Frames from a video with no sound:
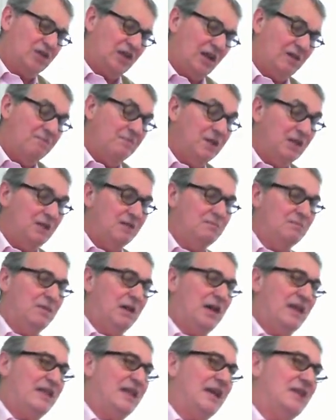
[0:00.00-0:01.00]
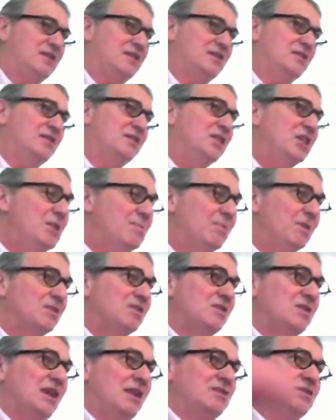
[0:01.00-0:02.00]
mean by that deeper
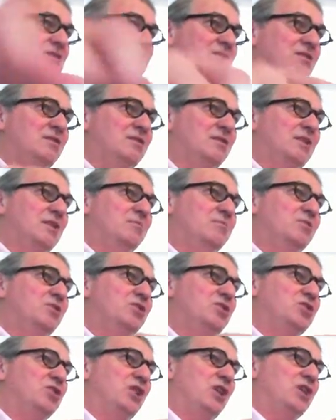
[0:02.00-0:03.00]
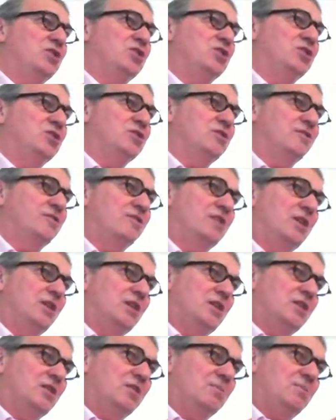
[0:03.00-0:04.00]
sense in the appreciation of
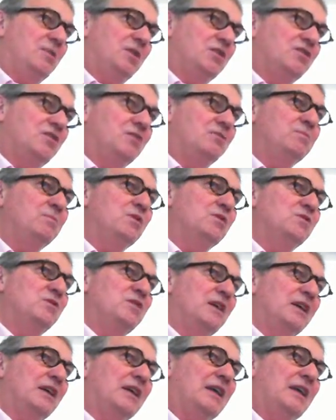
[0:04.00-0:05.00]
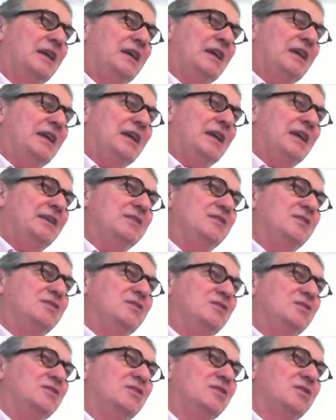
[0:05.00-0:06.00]
the piece of music
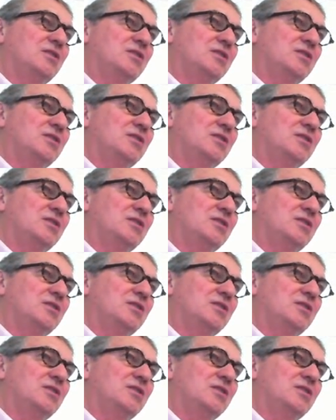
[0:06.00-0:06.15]
isn't